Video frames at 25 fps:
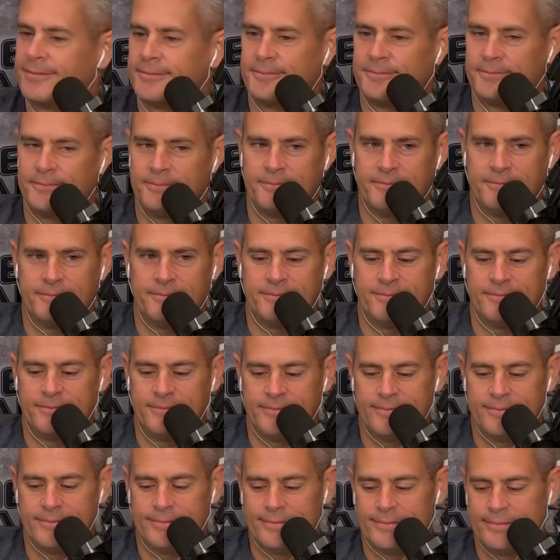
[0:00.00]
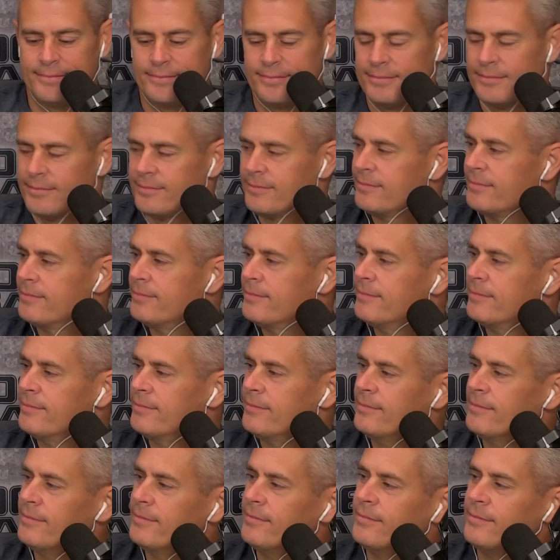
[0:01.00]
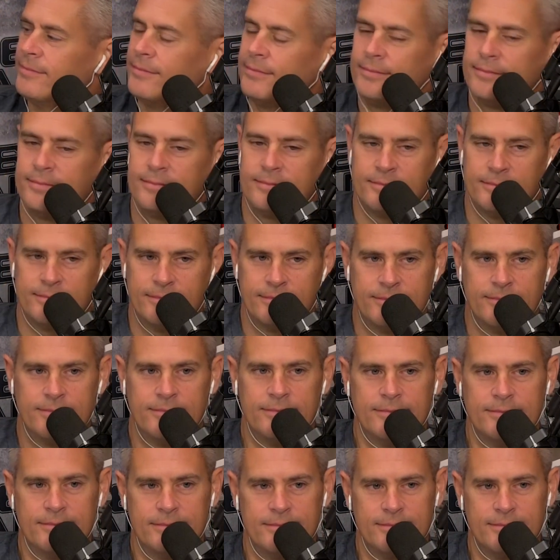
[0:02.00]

have eight. I also have